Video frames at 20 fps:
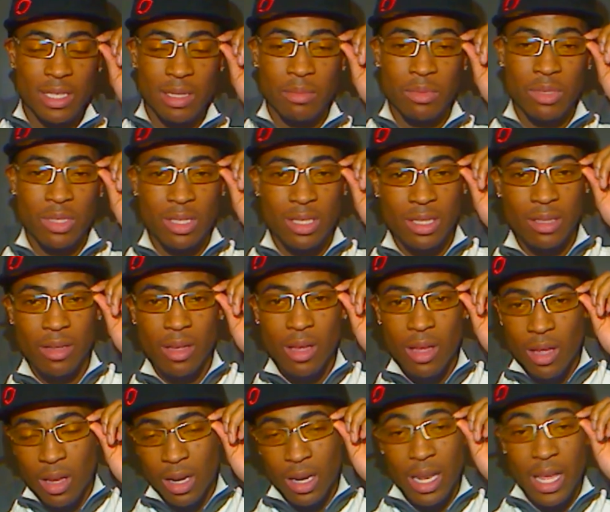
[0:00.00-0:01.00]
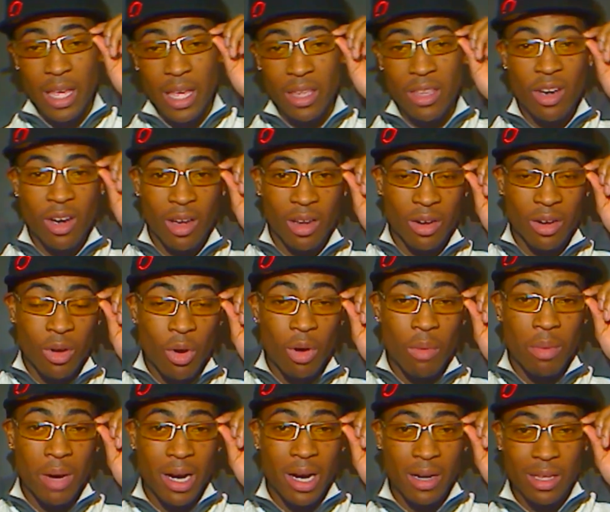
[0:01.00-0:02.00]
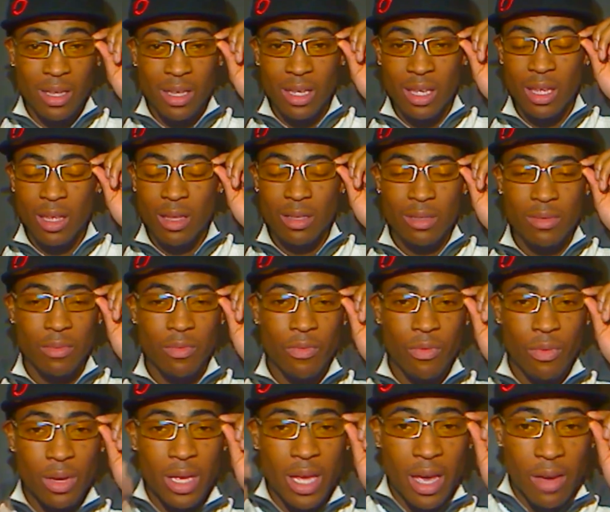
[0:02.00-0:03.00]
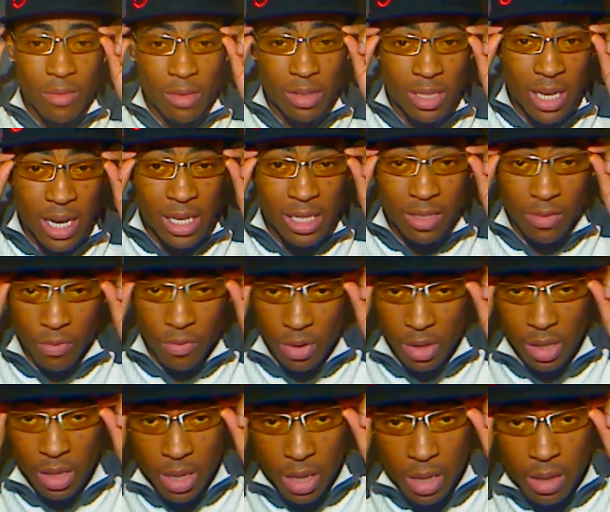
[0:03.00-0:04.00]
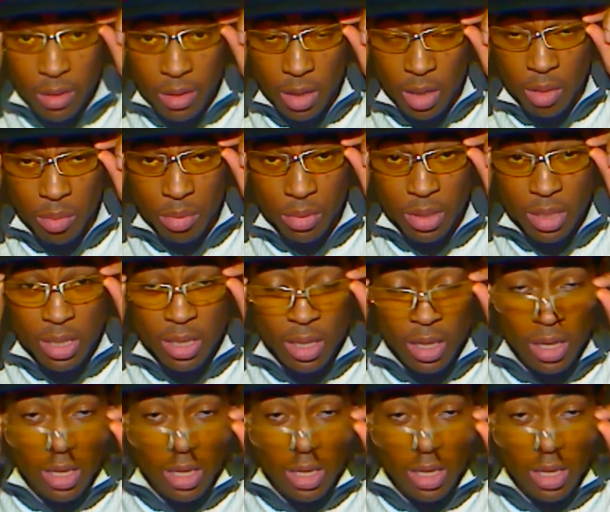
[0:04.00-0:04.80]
I'm just letting y'all know about it and getting some free advertising for the Gunner Company.